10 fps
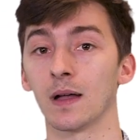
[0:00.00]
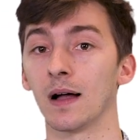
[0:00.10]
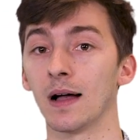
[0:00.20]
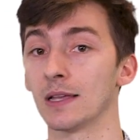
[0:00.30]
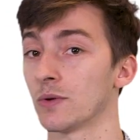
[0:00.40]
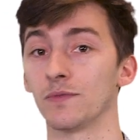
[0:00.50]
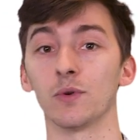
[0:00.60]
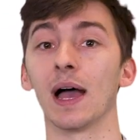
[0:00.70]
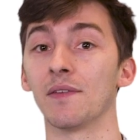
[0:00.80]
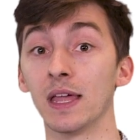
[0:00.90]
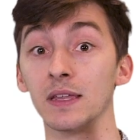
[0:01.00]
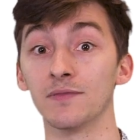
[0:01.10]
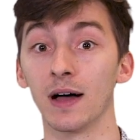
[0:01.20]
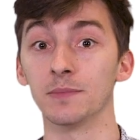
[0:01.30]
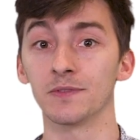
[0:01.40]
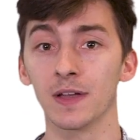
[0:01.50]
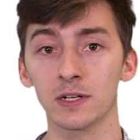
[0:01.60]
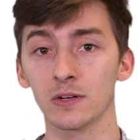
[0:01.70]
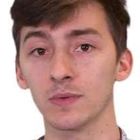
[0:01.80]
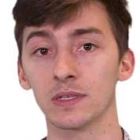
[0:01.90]
Uh, so if you have any
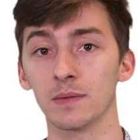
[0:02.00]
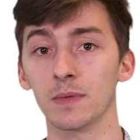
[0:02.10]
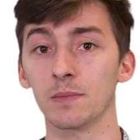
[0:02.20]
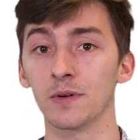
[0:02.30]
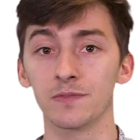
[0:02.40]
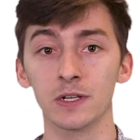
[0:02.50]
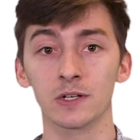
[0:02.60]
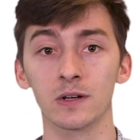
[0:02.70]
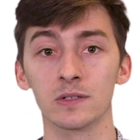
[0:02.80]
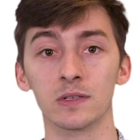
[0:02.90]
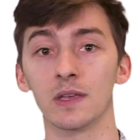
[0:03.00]
observation with some number of features,